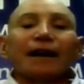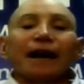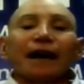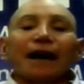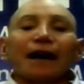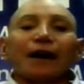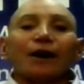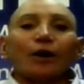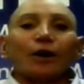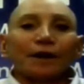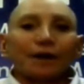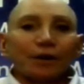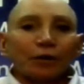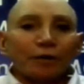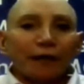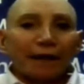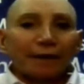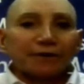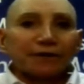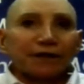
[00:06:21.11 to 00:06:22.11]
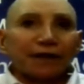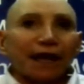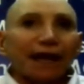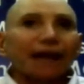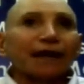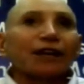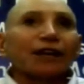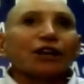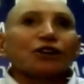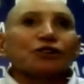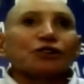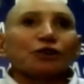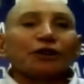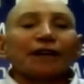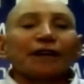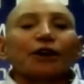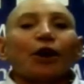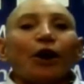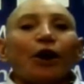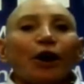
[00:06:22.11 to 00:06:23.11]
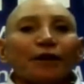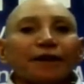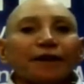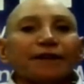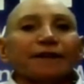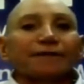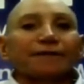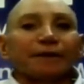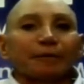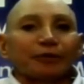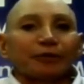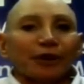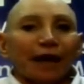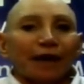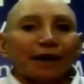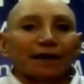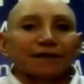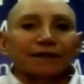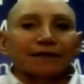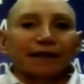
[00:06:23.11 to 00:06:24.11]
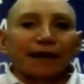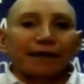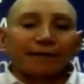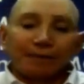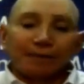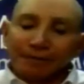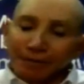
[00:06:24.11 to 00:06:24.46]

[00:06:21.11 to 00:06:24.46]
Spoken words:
on the website to look at all the different products that I